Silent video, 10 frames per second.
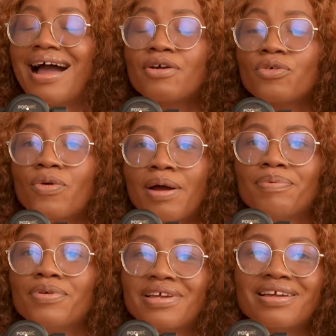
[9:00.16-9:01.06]
I grew up
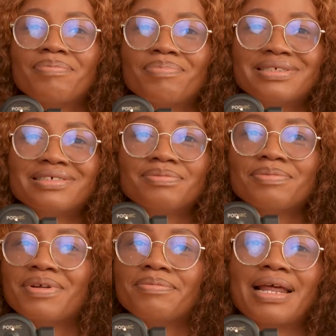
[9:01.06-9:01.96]
looking at business
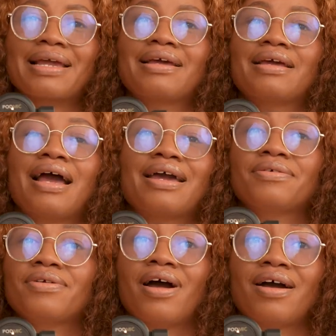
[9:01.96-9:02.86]
people. I'm like, I
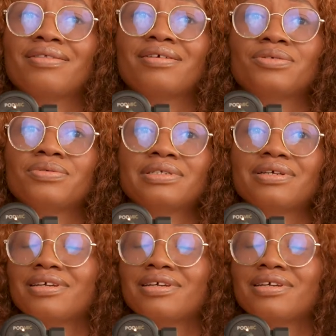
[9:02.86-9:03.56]
don't know how they do it.